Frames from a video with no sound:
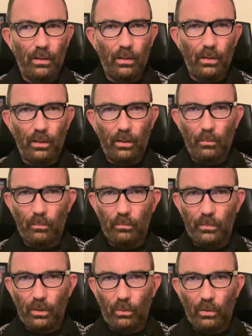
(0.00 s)

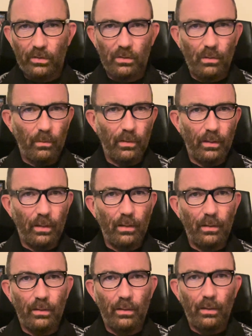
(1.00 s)
What's going
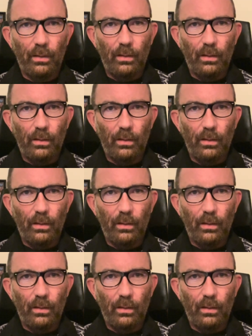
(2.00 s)
on?